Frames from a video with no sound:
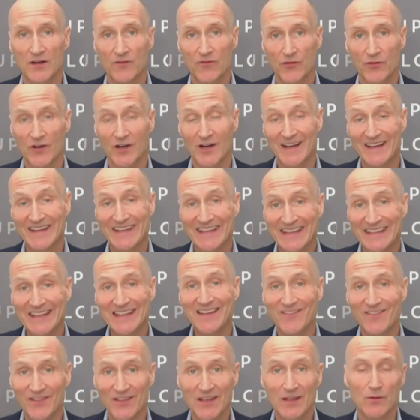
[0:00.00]
for an
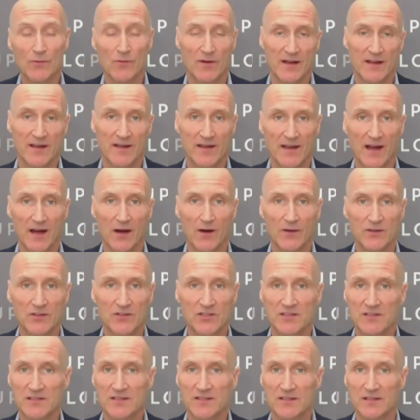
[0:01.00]
EV right now. It
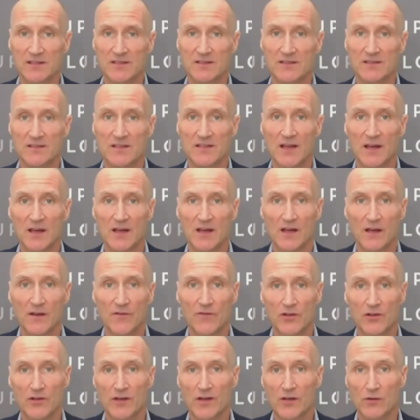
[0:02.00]
just is,
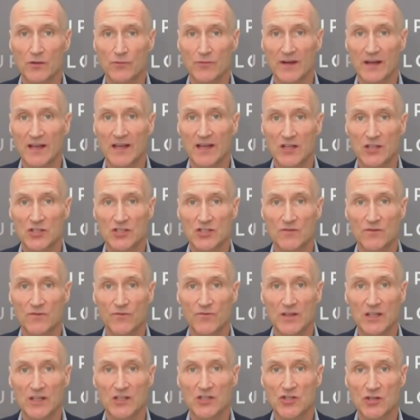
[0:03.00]
if you look at range and
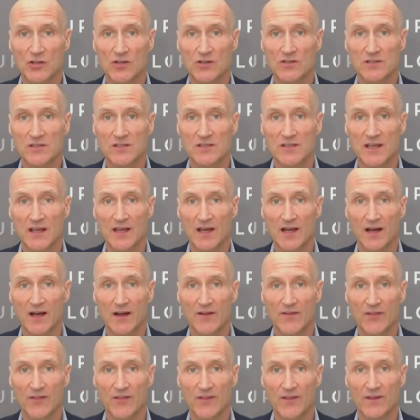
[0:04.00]
features,
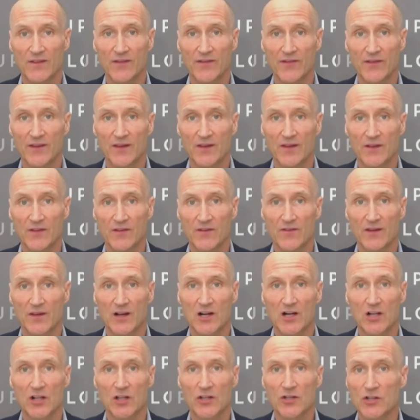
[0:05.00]
this is
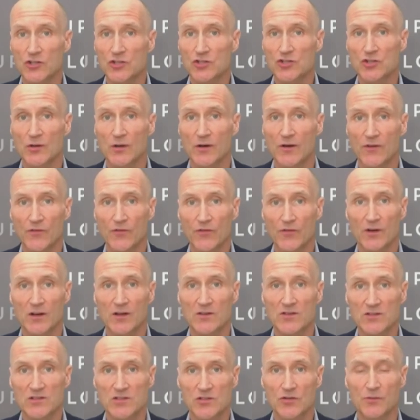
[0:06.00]
a clear choice for
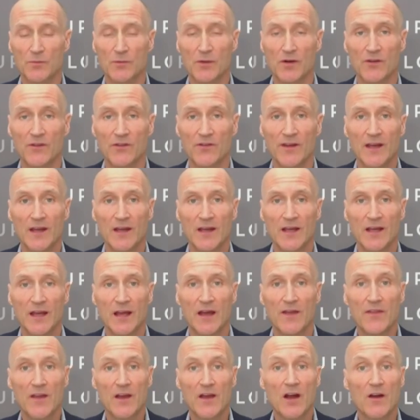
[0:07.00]
consumers.
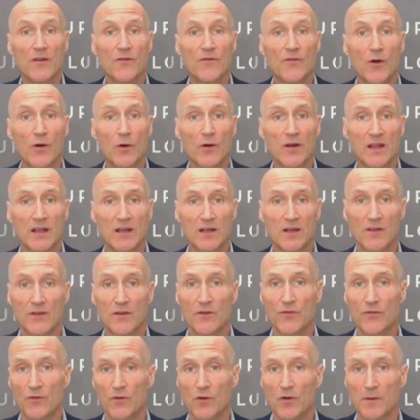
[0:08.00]
And they are voting in
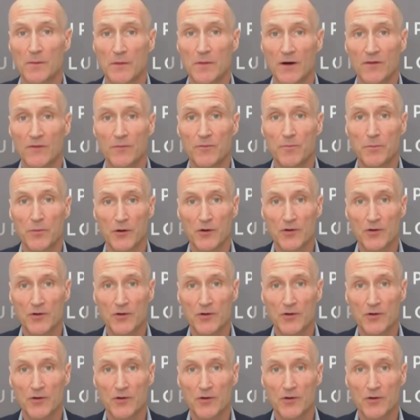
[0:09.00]
the form of